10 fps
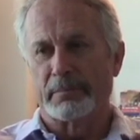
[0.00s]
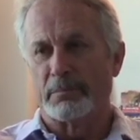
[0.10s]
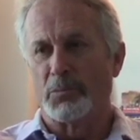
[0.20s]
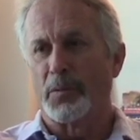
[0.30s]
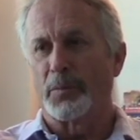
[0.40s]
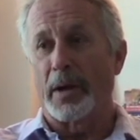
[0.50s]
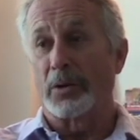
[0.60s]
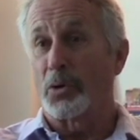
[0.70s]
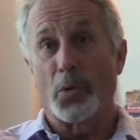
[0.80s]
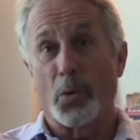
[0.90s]
move
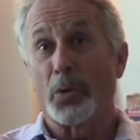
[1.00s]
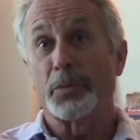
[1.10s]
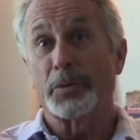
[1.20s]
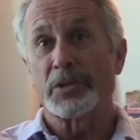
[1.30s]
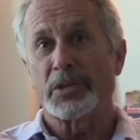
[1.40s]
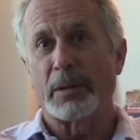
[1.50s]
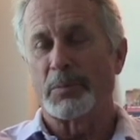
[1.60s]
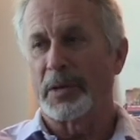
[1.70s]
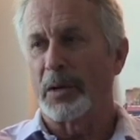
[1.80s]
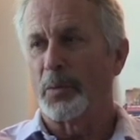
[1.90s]
around, coral do the same
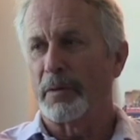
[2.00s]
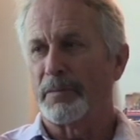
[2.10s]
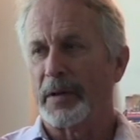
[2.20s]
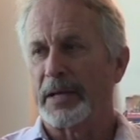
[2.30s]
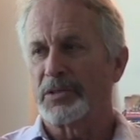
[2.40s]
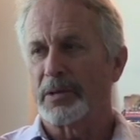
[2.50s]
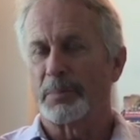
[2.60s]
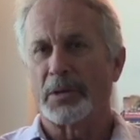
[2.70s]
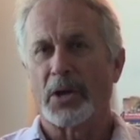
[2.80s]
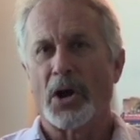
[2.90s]
thing, and when it finds
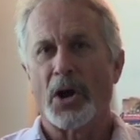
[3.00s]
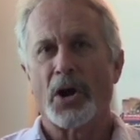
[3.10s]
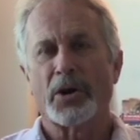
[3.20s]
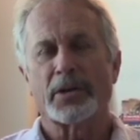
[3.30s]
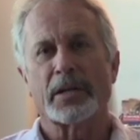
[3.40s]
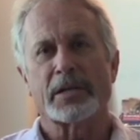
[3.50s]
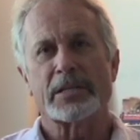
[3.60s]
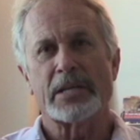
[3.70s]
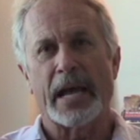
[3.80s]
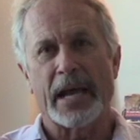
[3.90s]
something hard, it'll
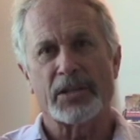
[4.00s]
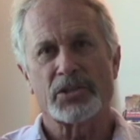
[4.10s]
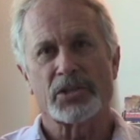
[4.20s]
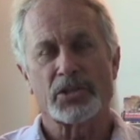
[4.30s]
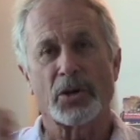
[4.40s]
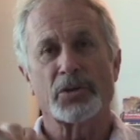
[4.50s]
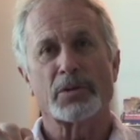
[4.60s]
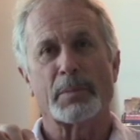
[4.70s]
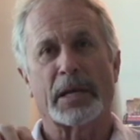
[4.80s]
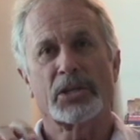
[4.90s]
attach and start
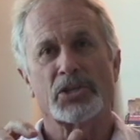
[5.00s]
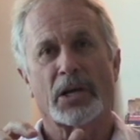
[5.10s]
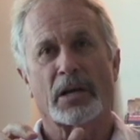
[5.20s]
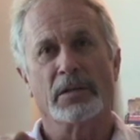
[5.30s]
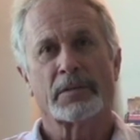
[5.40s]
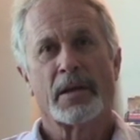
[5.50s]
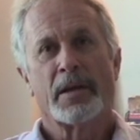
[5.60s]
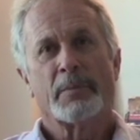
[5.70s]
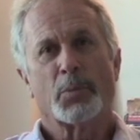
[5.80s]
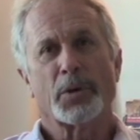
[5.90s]
to make a shell.
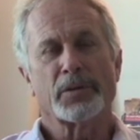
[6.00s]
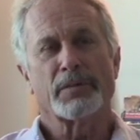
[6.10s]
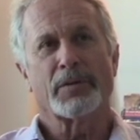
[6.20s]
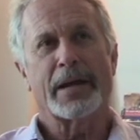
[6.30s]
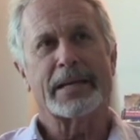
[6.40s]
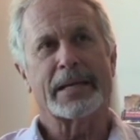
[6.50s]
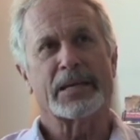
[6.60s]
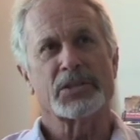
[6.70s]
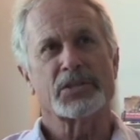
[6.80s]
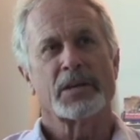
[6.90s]
But what they're finding
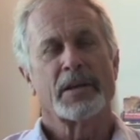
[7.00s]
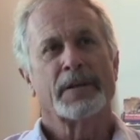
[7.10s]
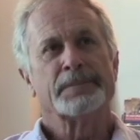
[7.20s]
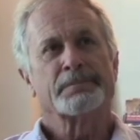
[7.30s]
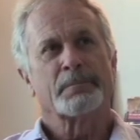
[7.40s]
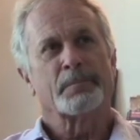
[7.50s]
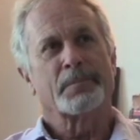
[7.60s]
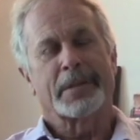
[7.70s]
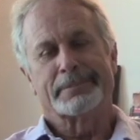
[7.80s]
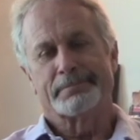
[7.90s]
is
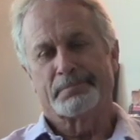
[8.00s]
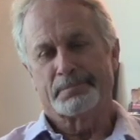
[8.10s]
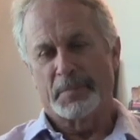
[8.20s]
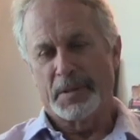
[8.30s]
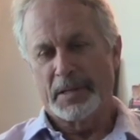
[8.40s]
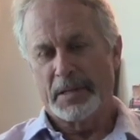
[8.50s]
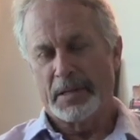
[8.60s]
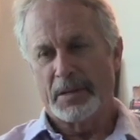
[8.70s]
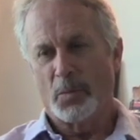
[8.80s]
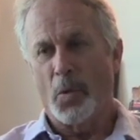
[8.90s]

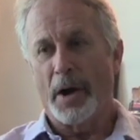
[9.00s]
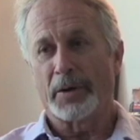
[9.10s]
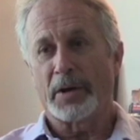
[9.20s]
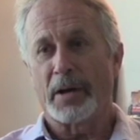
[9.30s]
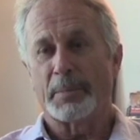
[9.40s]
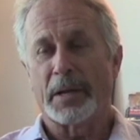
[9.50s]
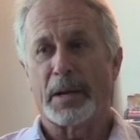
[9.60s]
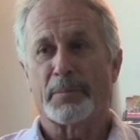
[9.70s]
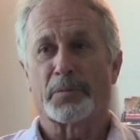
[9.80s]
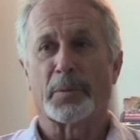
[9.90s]
the water coming
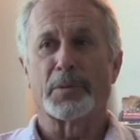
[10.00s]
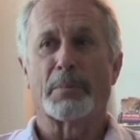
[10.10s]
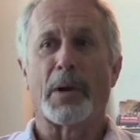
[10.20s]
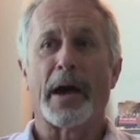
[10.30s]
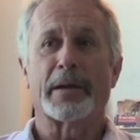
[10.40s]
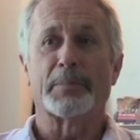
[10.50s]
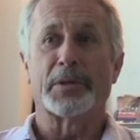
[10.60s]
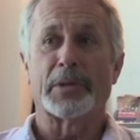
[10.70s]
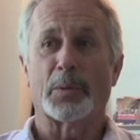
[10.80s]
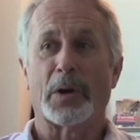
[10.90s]
up from the bottom
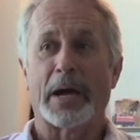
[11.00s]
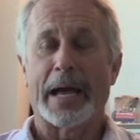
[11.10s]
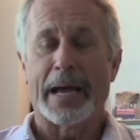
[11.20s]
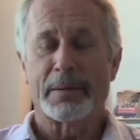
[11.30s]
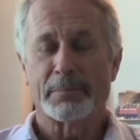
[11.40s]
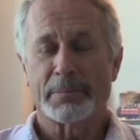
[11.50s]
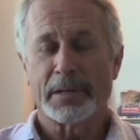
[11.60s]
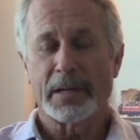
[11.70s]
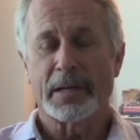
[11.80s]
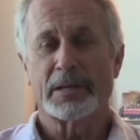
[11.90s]
that they were
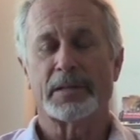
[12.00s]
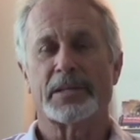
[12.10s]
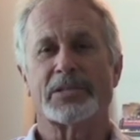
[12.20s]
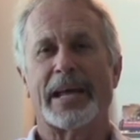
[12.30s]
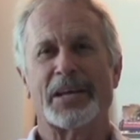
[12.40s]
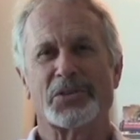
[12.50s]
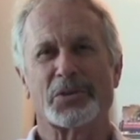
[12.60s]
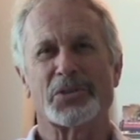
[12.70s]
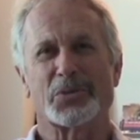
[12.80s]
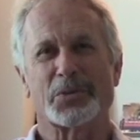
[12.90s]
bringing into these
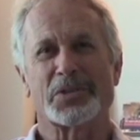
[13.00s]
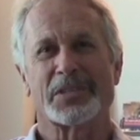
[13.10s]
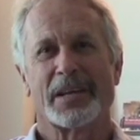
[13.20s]
hatcheries was